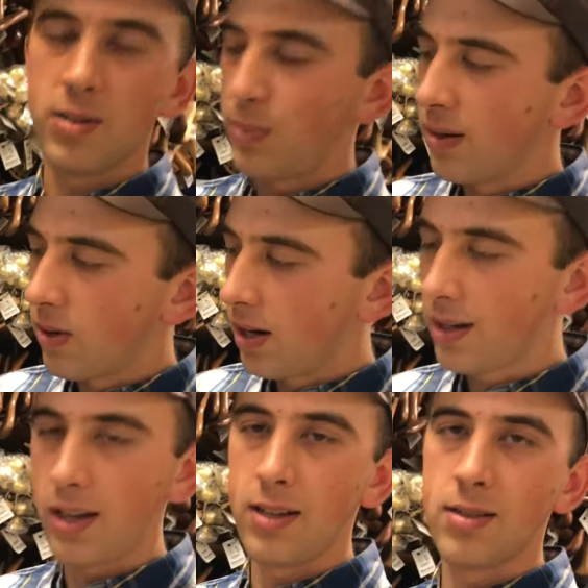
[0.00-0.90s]
or speed
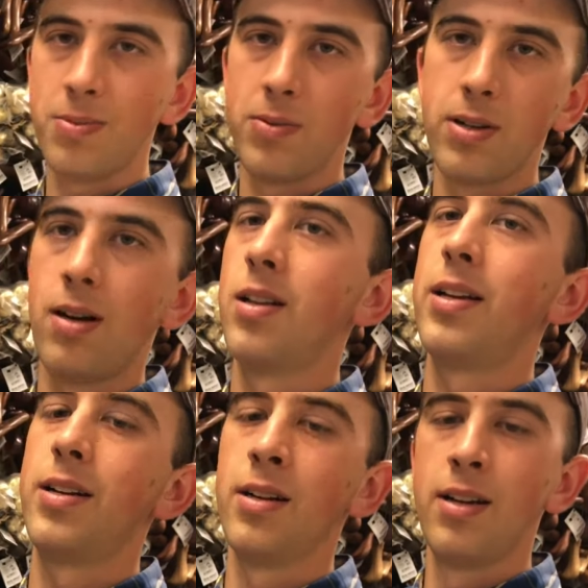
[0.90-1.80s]
walking, as you would call
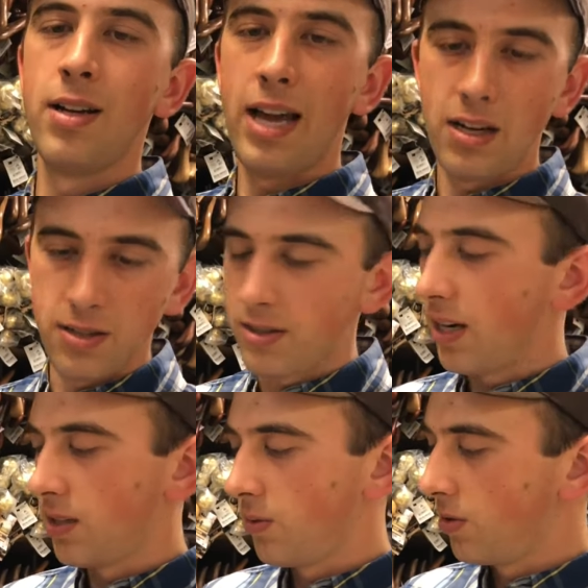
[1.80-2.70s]
it, or
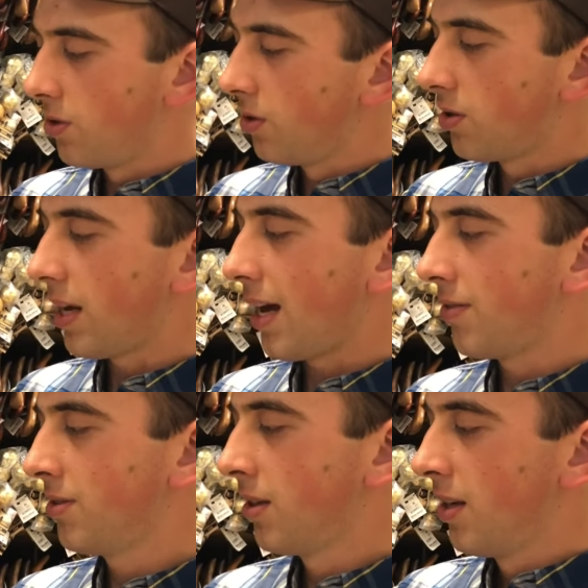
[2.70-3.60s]
exercising with two
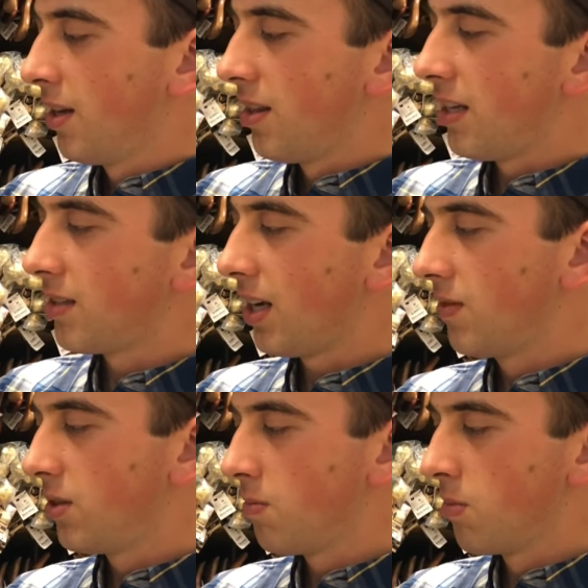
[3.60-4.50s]
staffs, this
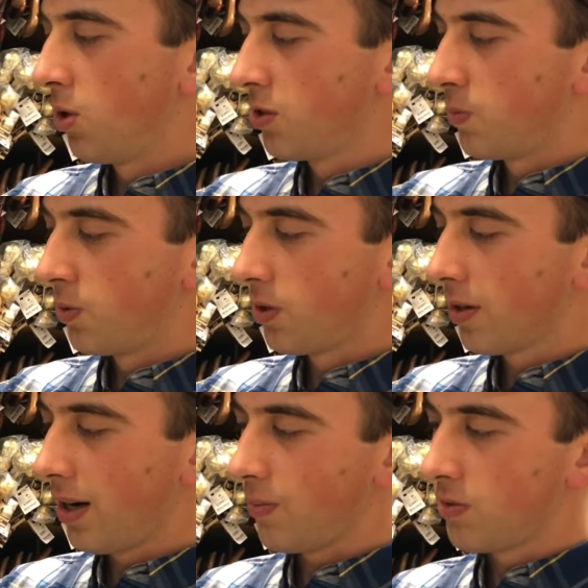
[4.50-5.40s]
gives you multiple
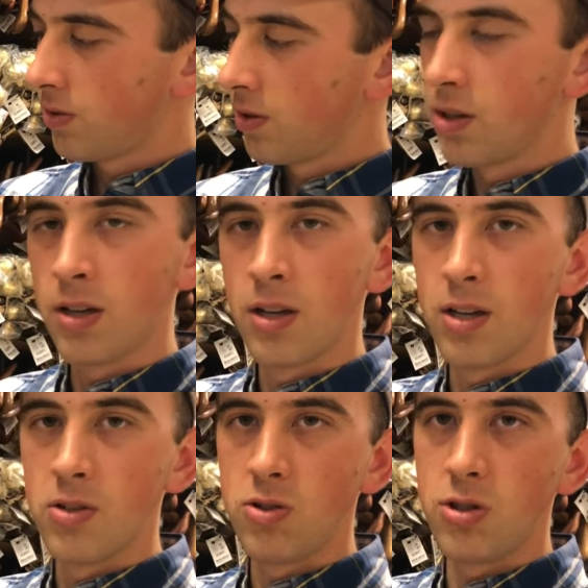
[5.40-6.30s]
grips
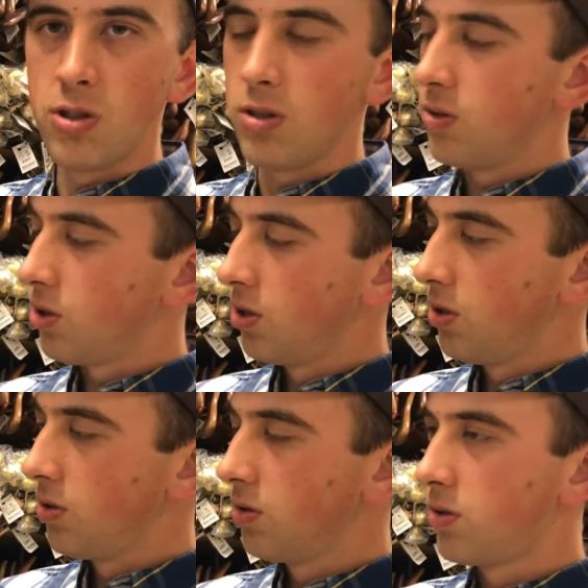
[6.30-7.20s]
to
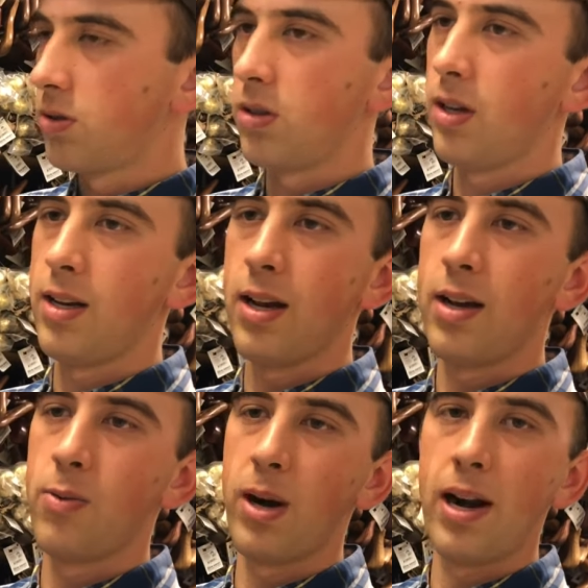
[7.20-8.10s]
use and
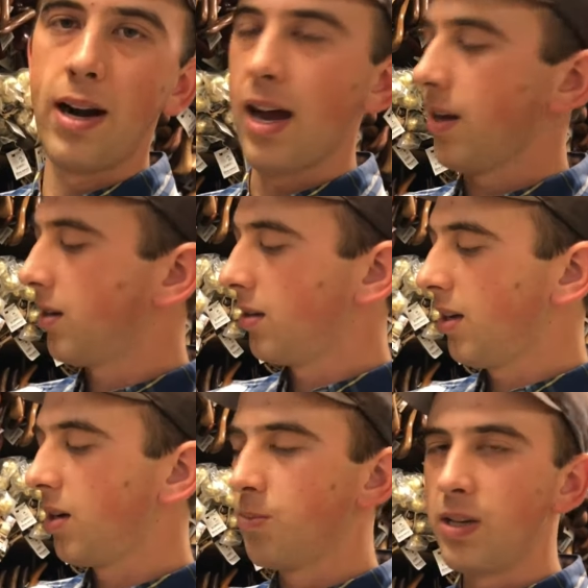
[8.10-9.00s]
not wear out,
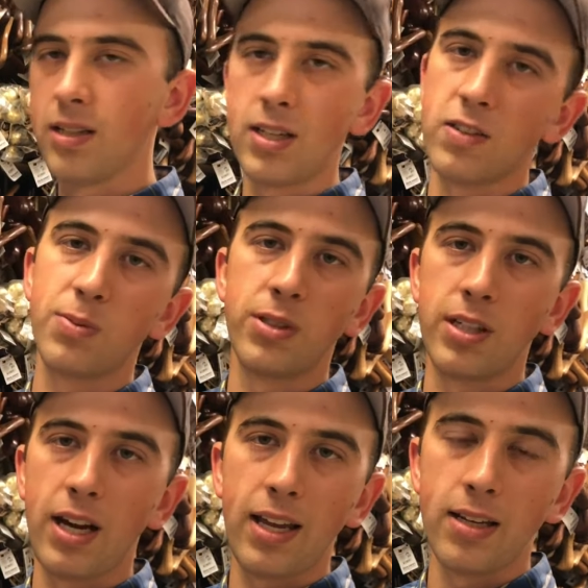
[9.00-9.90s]
you know, be uncomfortable in
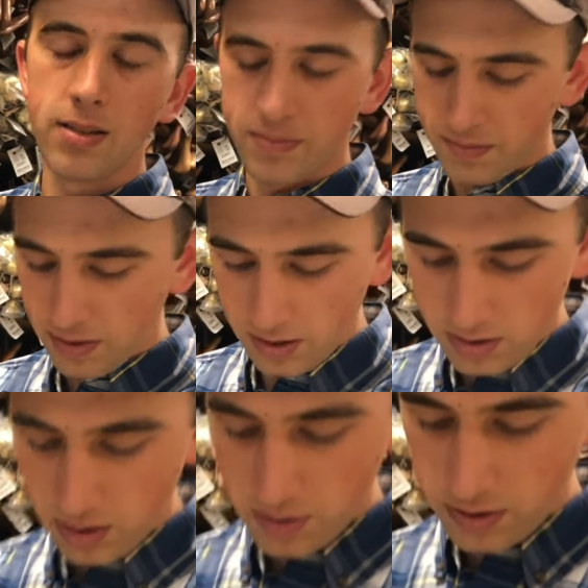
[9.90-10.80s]
your hand.
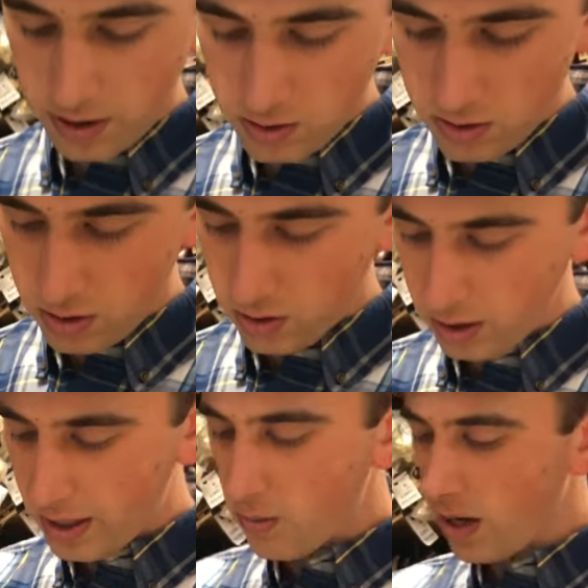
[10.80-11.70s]
So for those
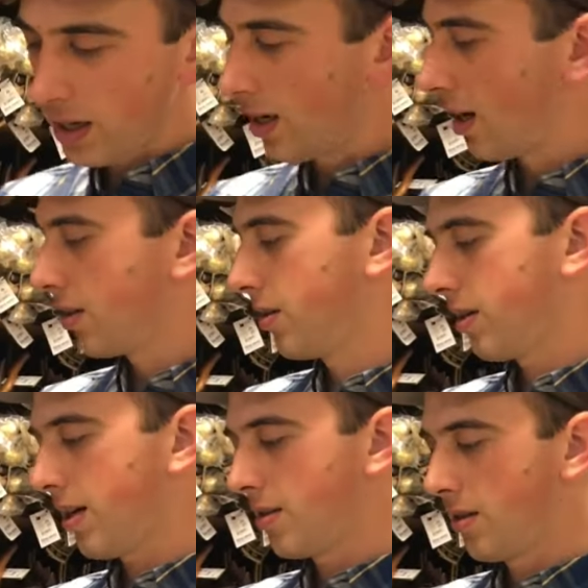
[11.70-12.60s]
doing a lot of walking
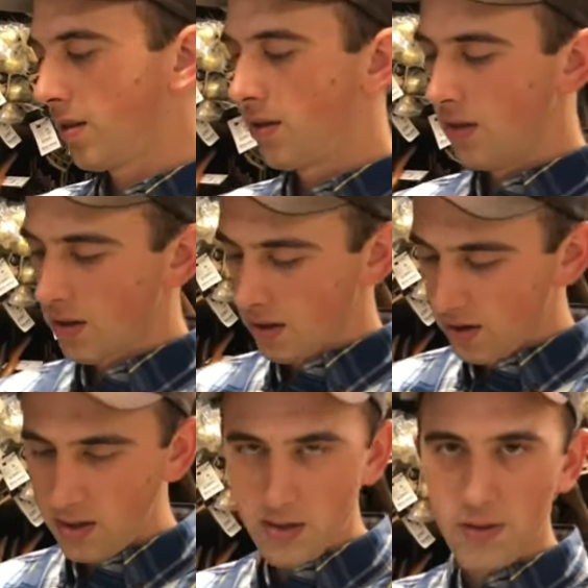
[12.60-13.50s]
exercising,
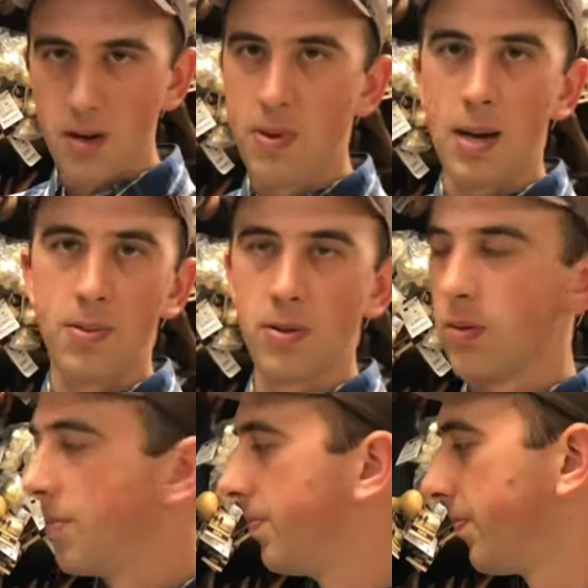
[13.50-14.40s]
this is a very popular
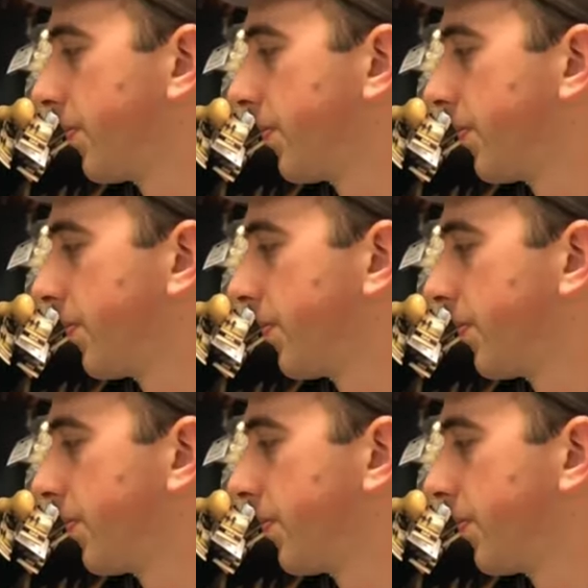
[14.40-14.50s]
one.